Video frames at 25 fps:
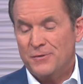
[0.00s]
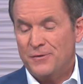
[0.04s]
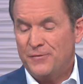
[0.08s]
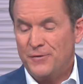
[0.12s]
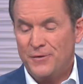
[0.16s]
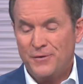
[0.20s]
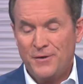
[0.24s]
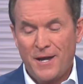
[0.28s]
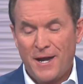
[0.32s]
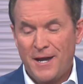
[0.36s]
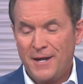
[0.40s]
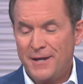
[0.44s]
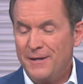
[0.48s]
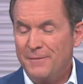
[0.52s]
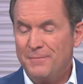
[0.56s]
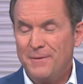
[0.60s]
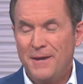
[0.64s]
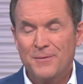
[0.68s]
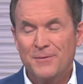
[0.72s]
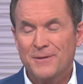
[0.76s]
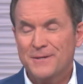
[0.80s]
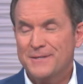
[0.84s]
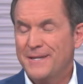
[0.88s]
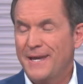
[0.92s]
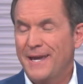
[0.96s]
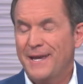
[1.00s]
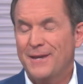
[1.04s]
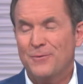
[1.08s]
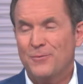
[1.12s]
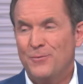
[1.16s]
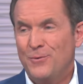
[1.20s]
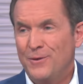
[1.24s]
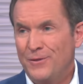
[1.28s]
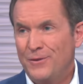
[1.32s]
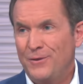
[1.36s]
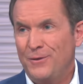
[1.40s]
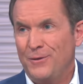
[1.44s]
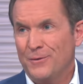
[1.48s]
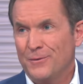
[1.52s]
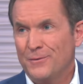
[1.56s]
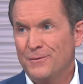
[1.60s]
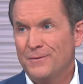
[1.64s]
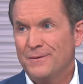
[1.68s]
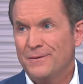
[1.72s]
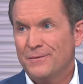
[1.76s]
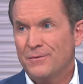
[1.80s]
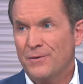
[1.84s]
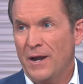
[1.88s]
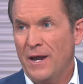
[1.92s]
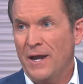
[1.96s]
So if you're not going to be able to take it with you,
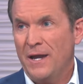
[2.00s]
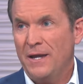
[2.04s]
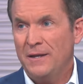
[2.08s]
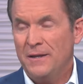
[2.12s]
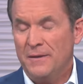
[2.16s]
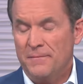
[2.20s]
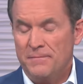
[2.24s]
right?